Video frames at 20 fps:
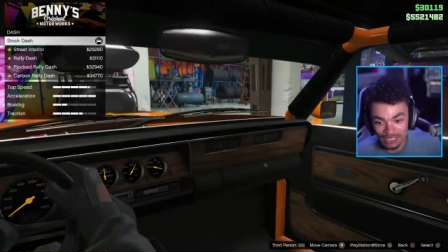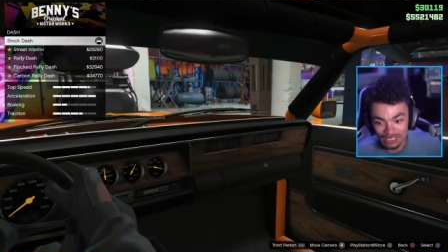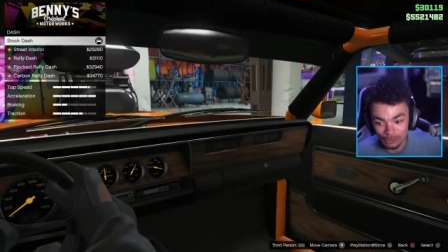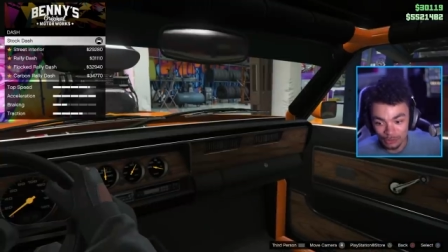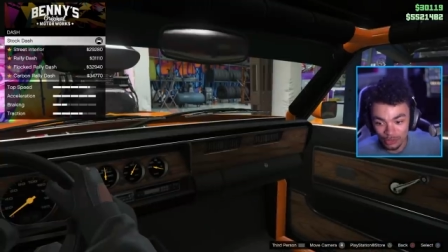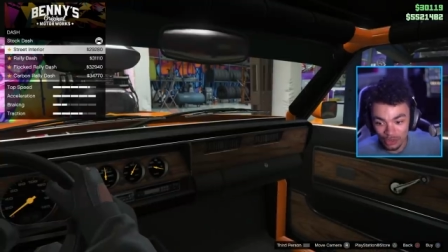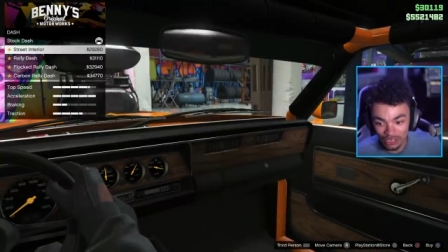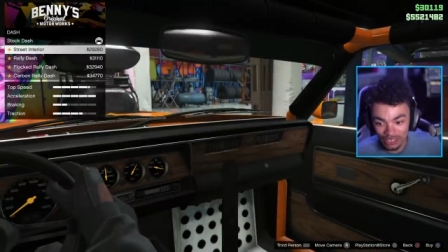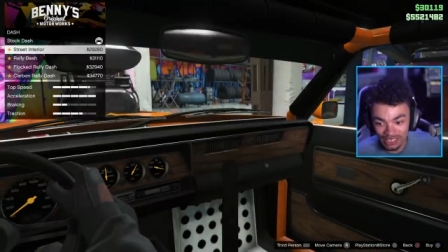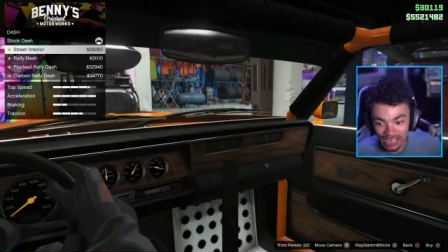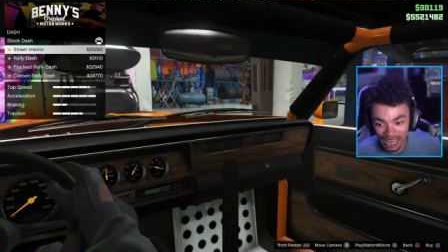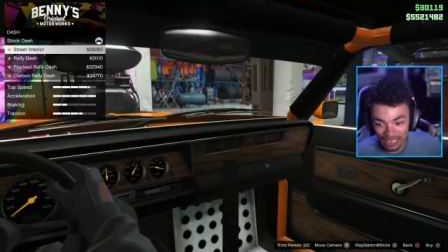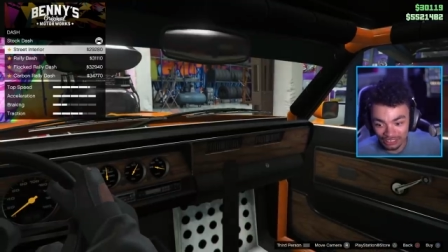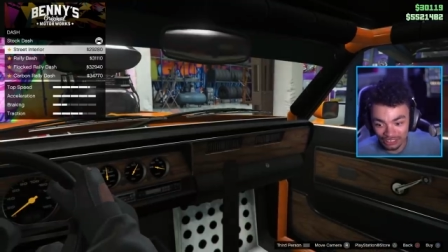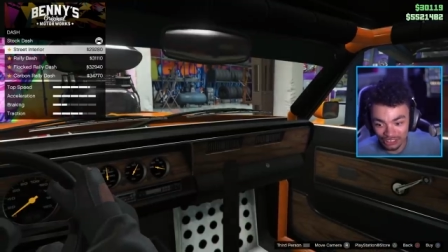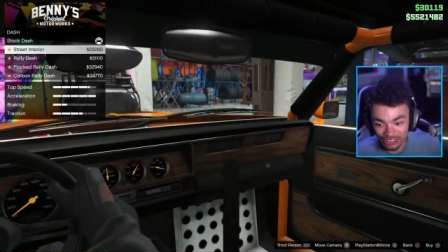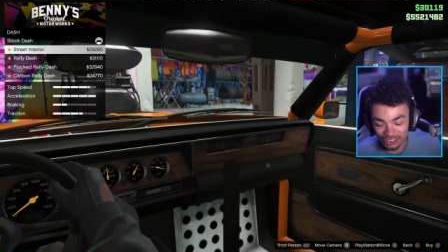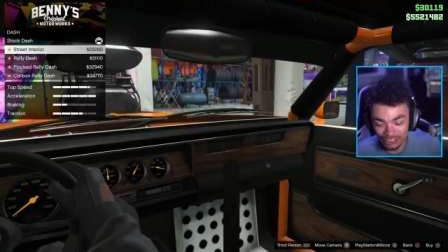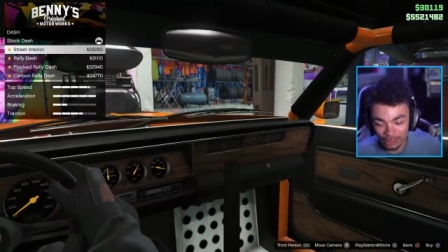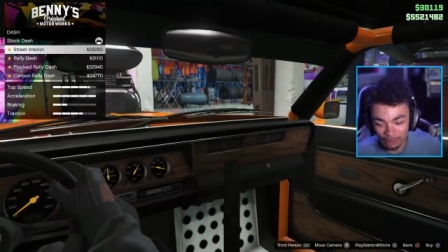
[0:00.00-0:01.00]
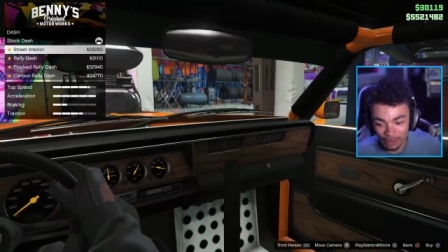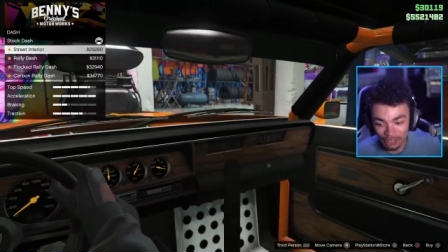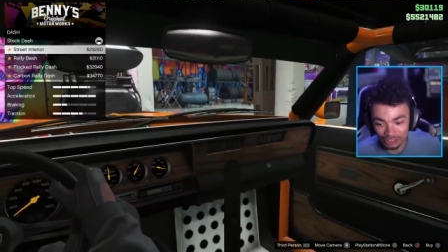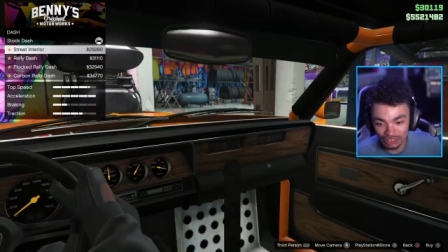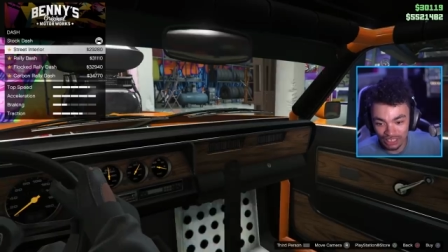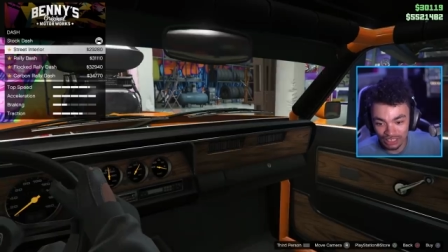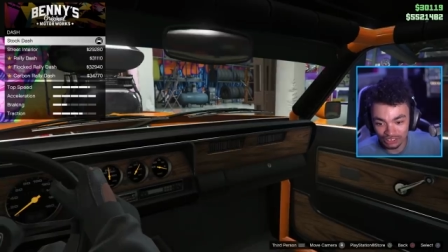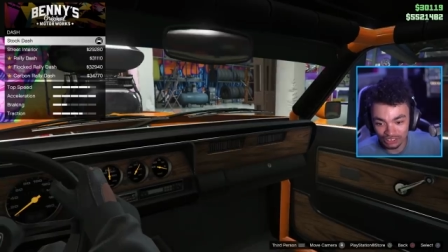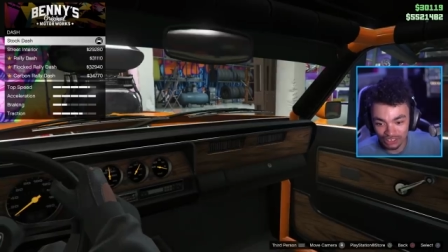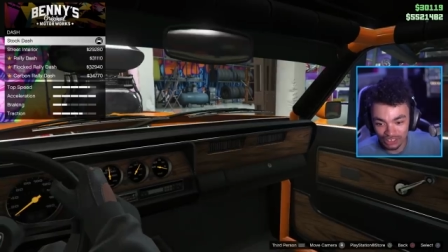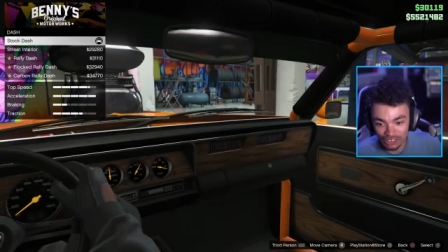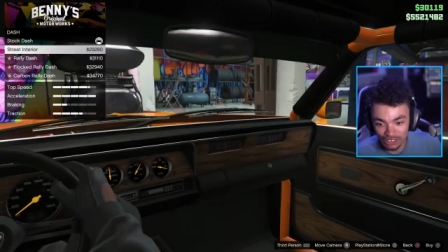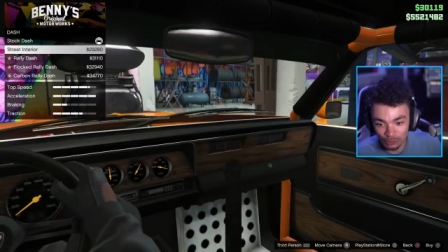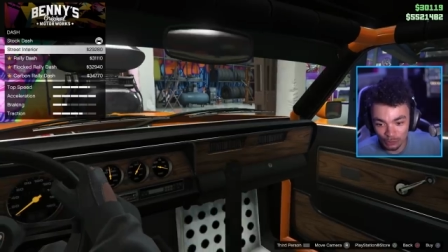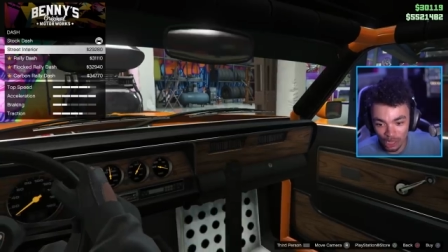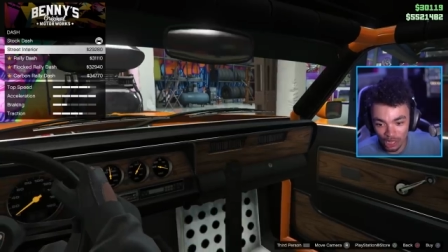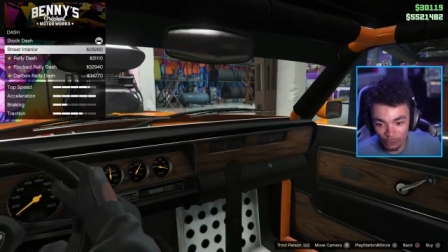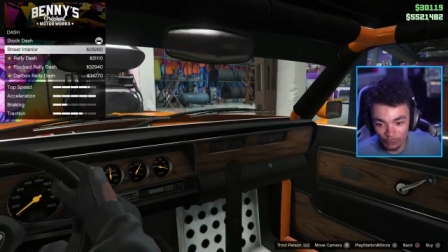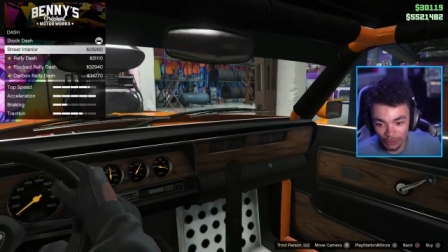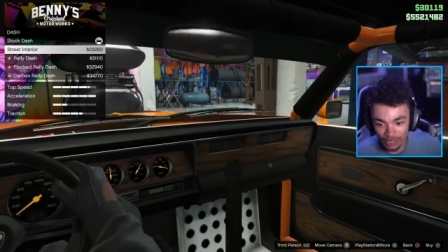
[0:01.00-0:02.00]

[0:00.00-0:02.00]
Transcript: So we've got dash customization as well.